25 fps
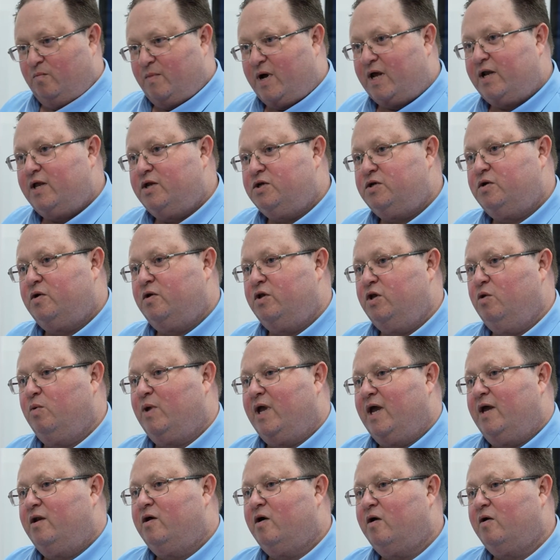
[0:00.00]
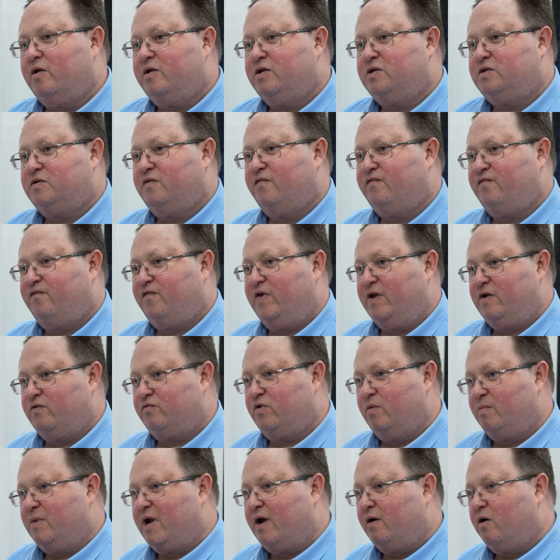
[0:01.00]
Manager UK and Ireland of Flint
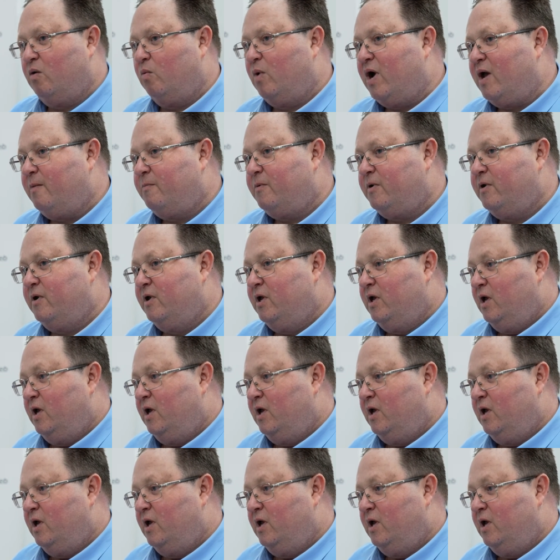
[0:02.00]
Group Narrow Web.